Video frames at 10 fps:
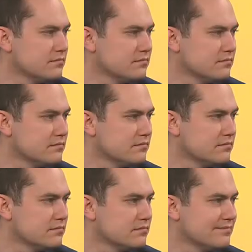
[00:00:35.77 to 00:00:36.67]

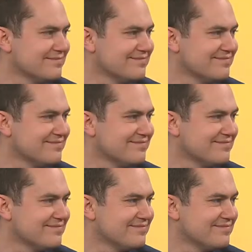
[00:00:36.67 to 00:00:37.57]

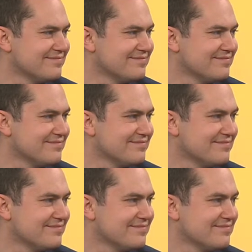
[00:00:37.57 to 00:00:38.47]

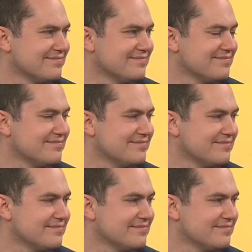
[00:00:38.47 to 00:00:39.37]

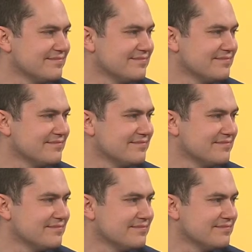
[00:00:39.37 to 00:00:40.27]

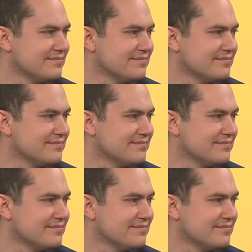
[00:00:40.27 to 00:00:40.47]
(not speaking)